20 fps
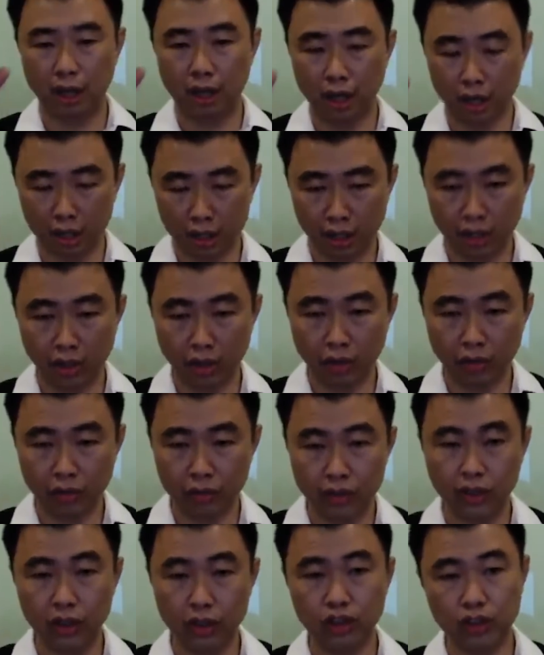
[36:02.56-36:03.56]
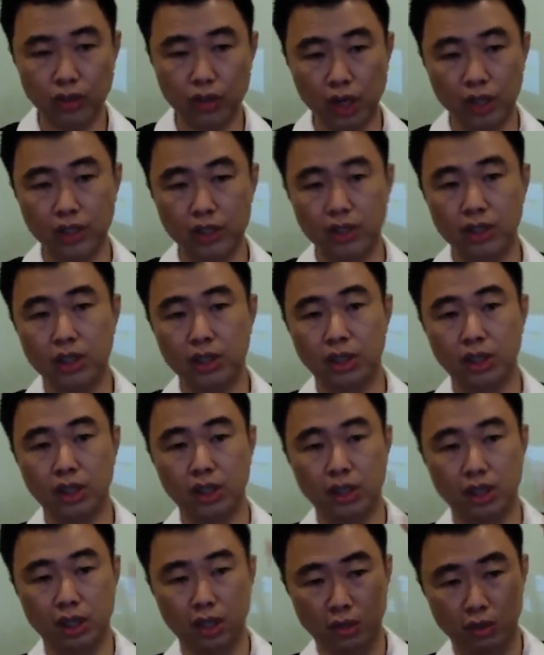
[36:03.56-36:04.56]
hurting officer structured
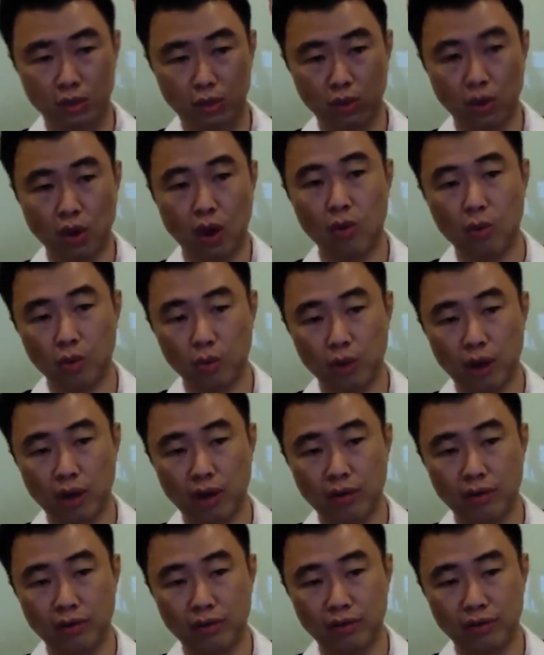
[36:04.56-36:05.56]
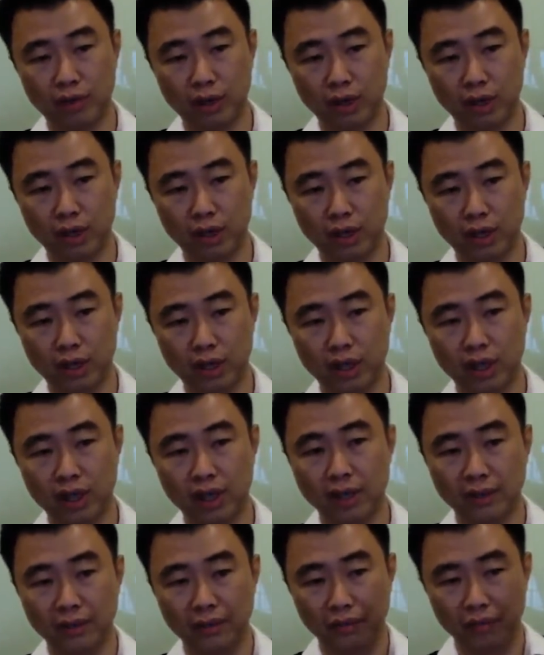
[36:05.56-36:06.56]
in a rock wealth
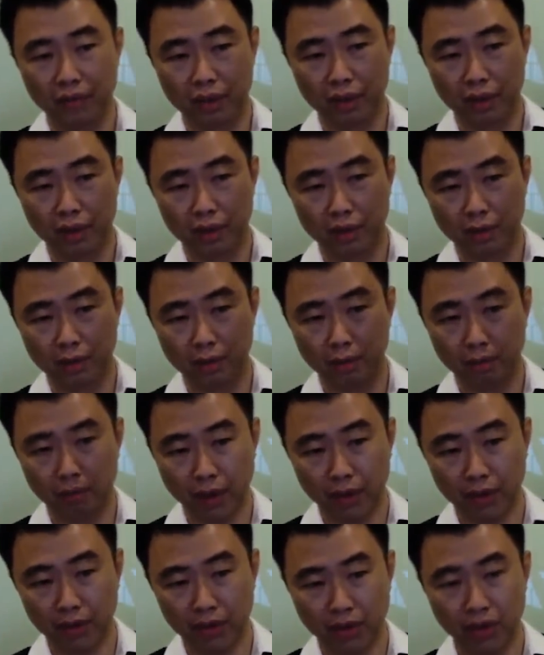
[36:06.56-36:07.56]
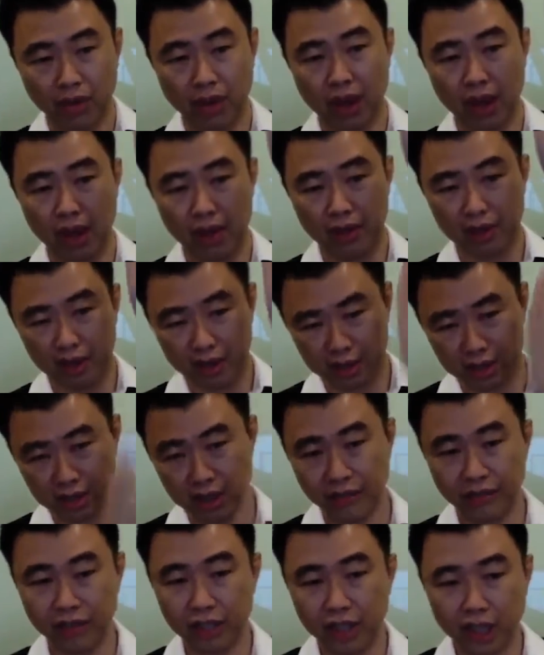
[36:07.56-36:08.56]
month and a
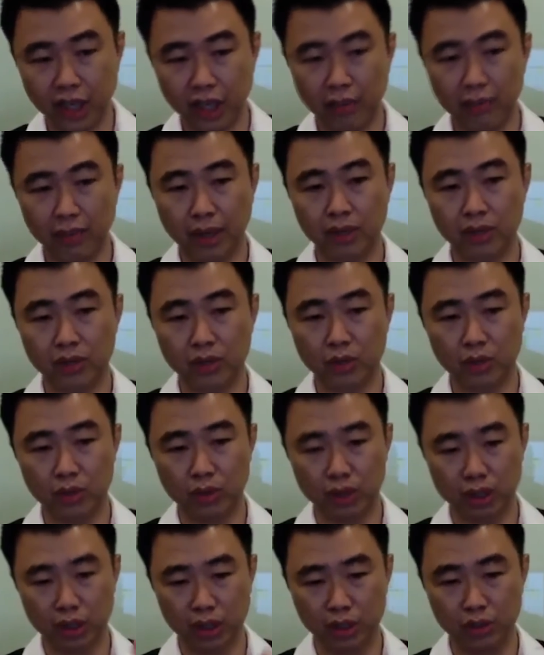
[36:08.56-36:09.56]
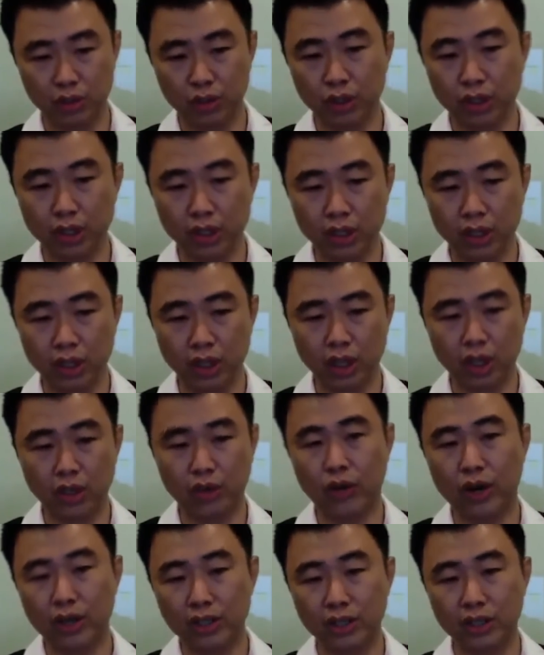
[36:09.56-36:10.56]
7 killing month. So the 3
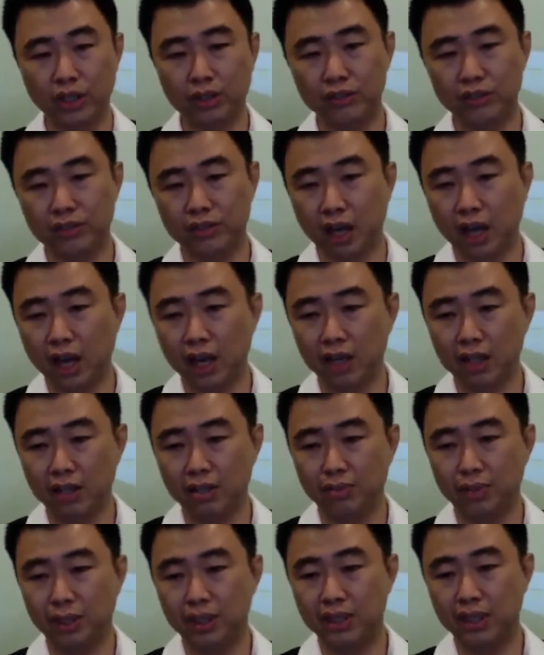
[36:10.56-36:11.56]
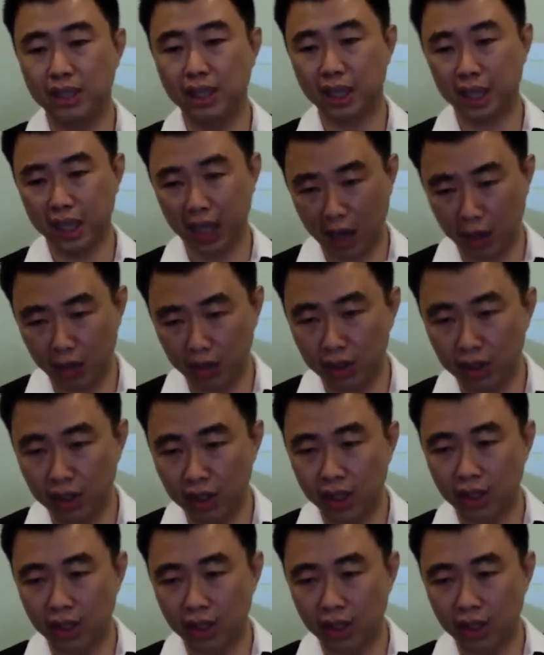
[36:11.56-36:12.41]
aggressive star is basically out.